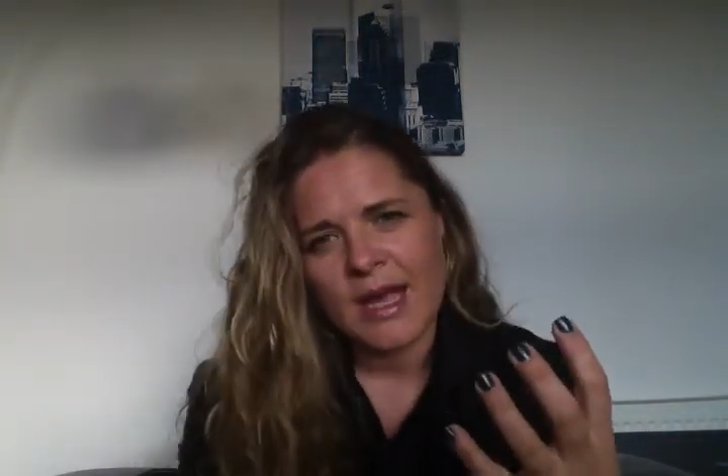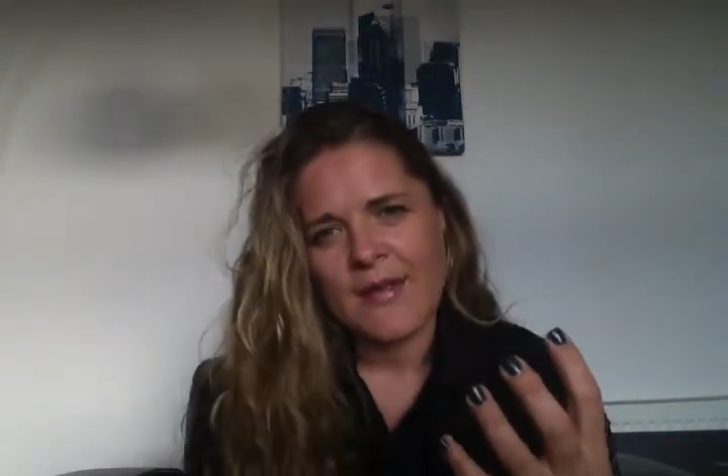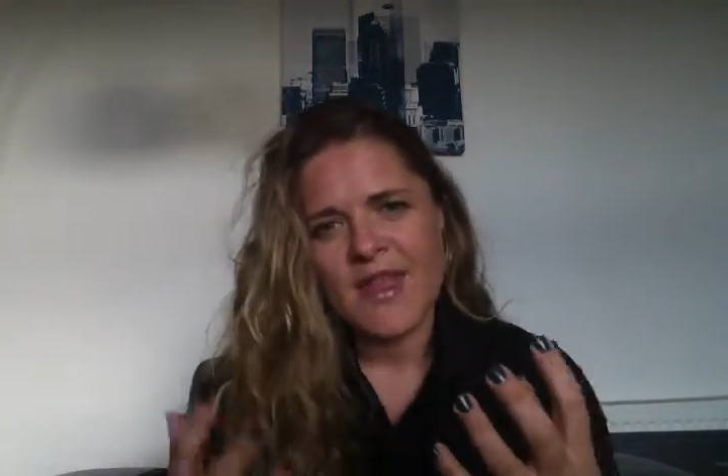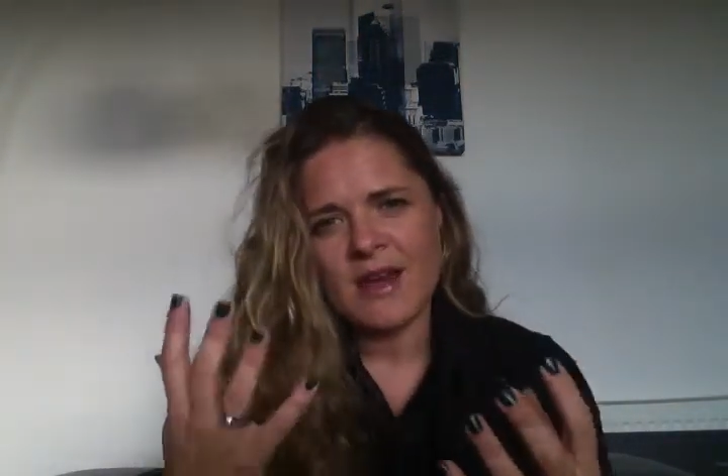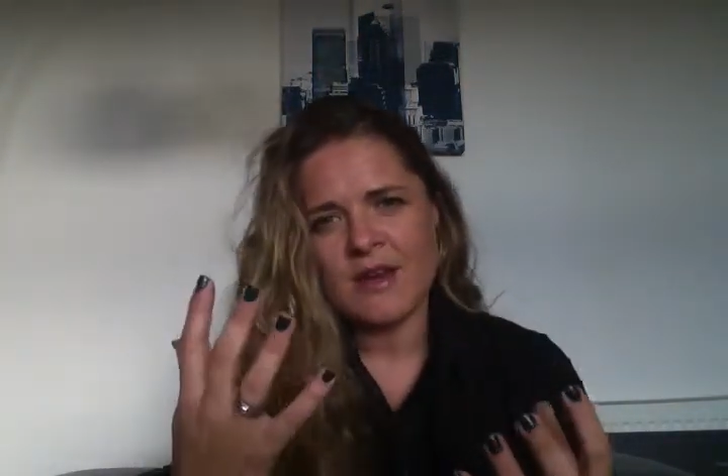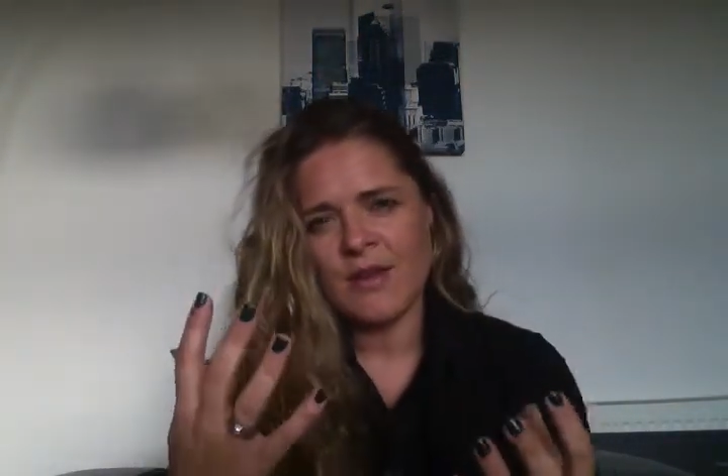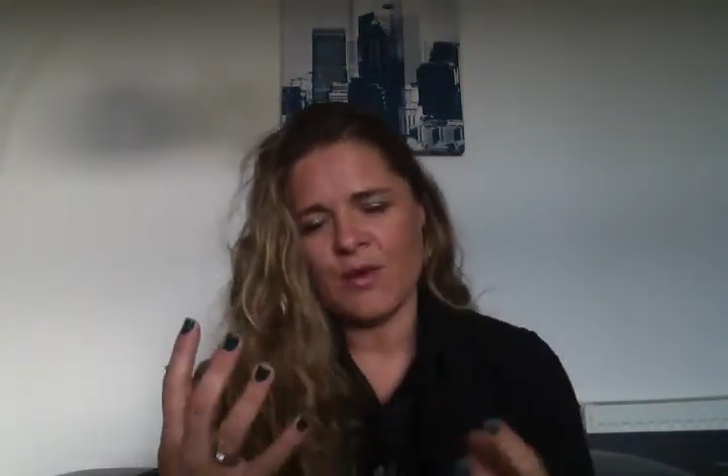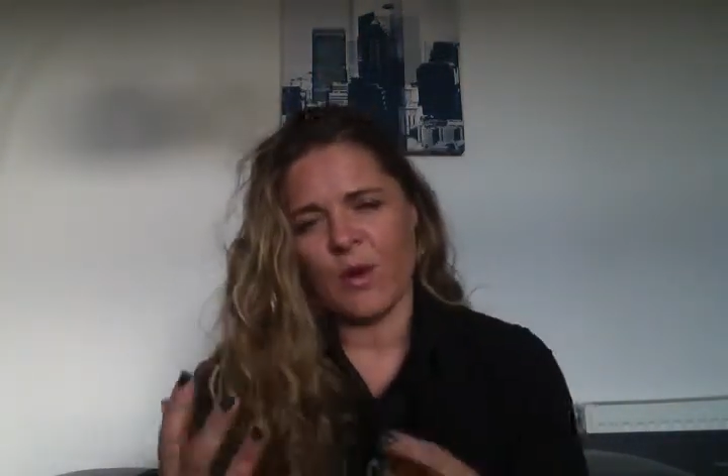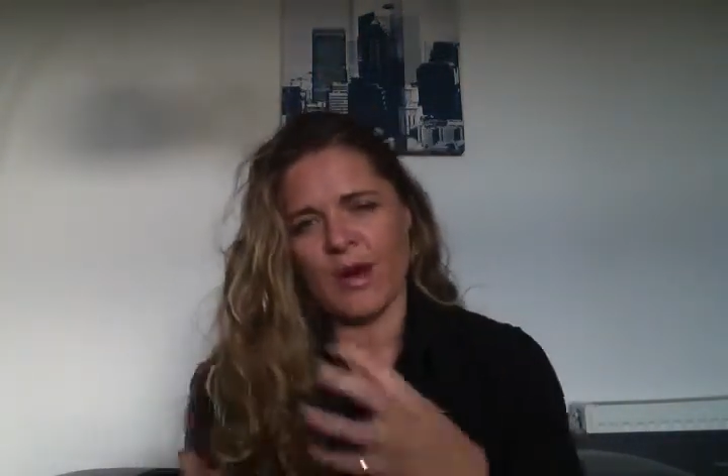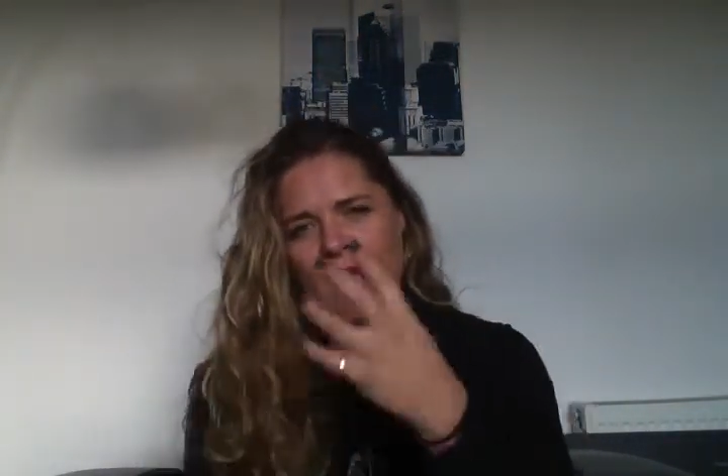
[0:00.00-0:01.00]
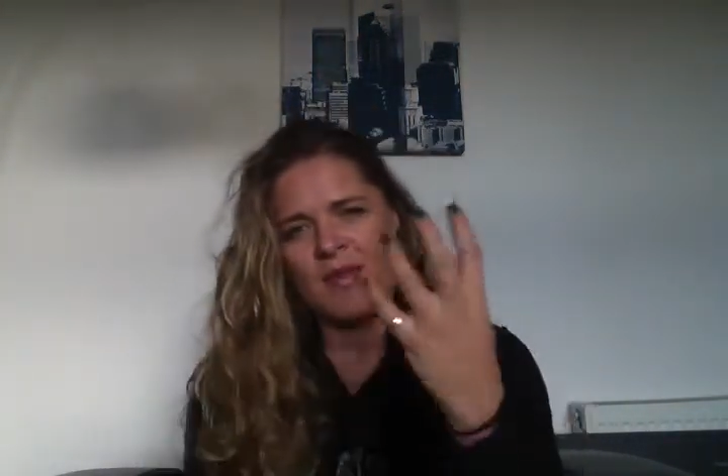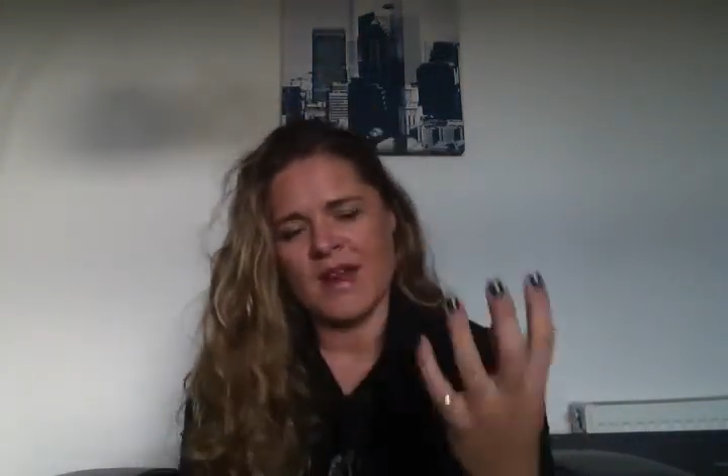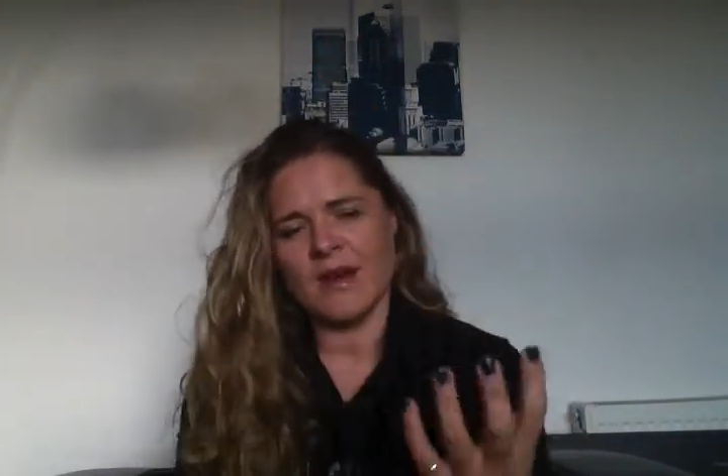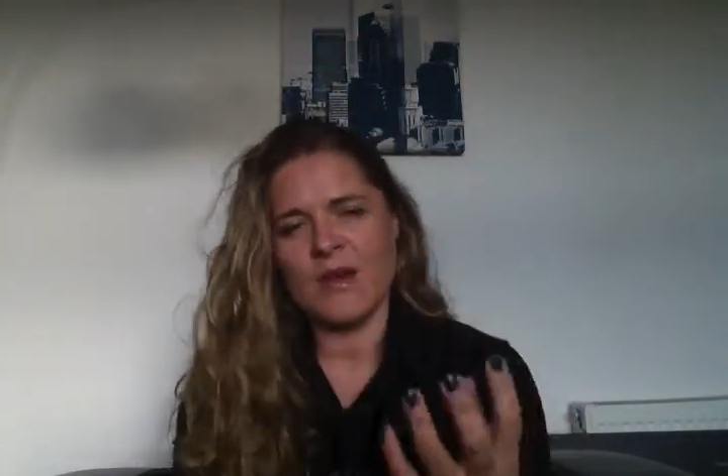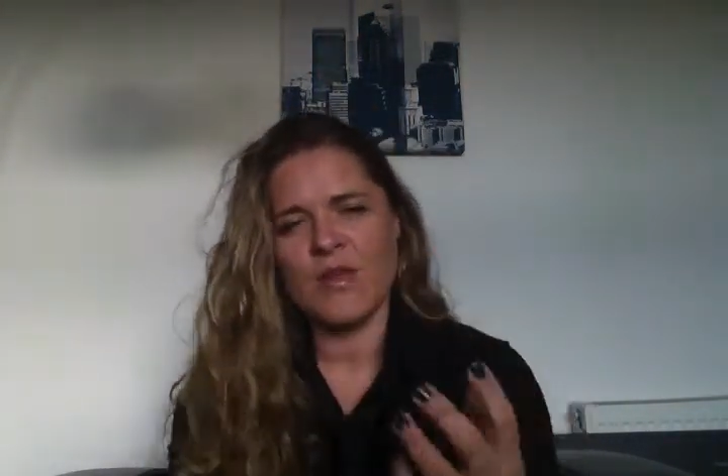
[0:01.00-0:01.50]
and then another one, and
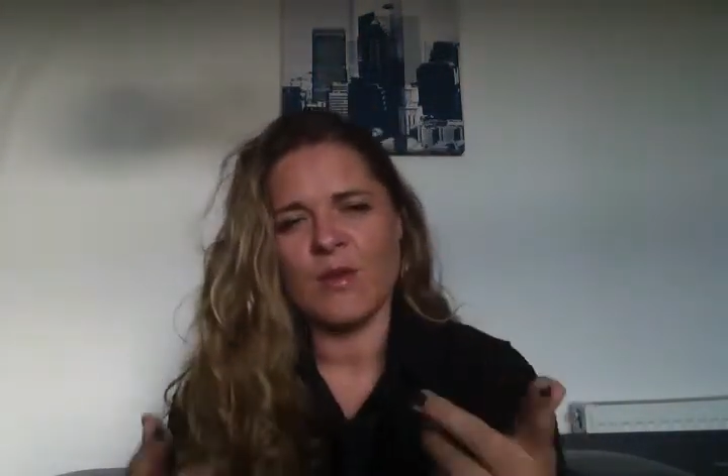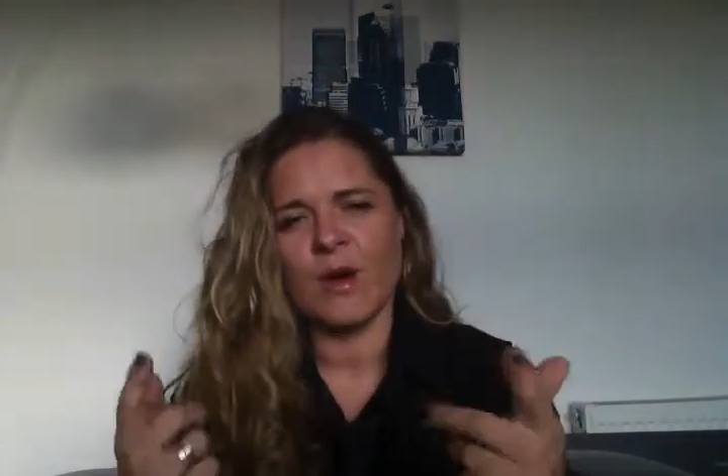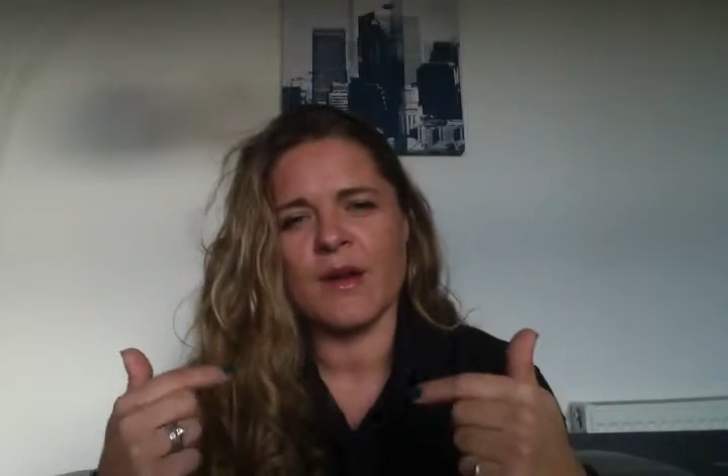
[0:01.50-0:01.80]
then another one,